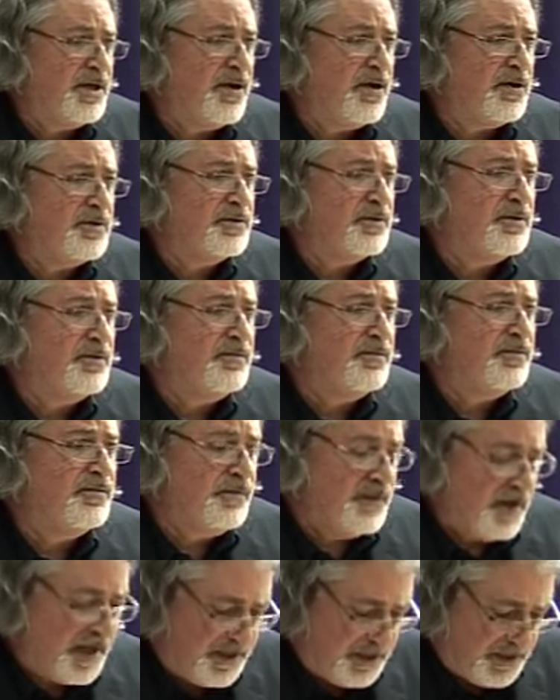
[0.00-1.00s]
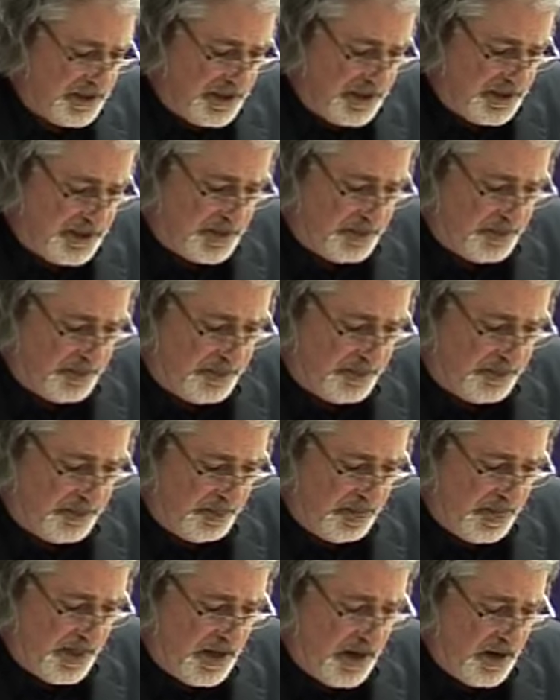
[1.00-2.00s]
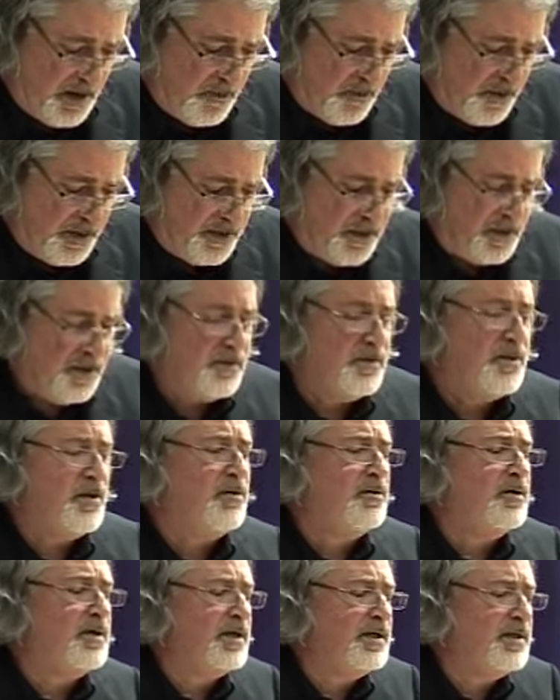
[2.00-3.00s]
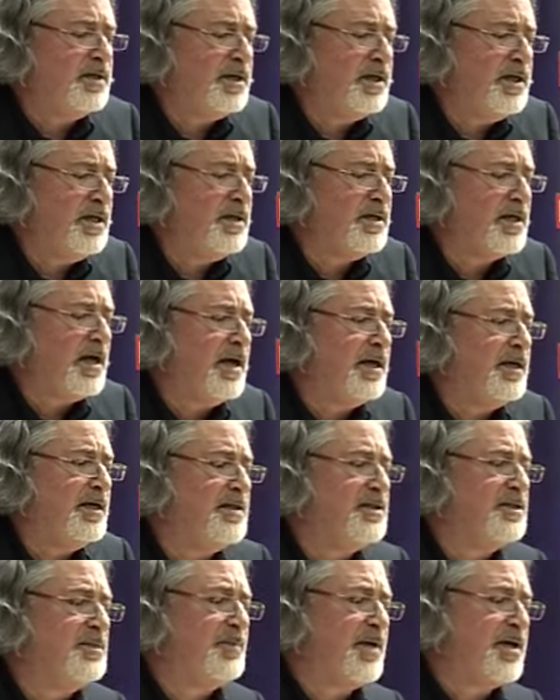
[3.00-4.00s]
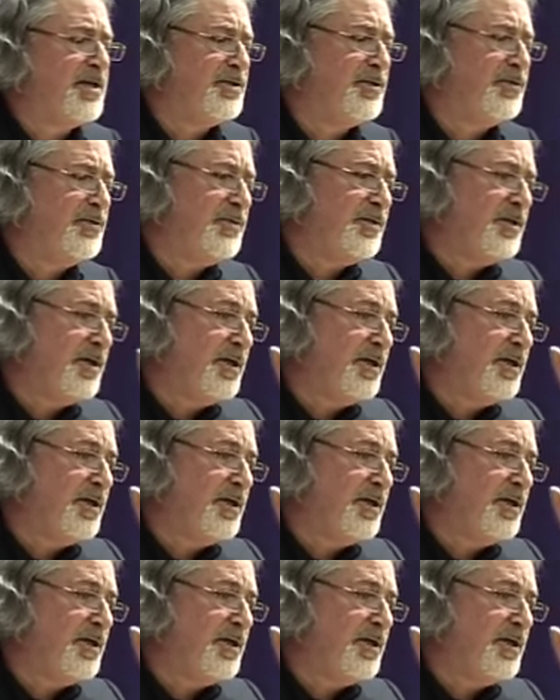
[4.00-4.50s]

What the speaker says: beyond vitalism. We no longer need any special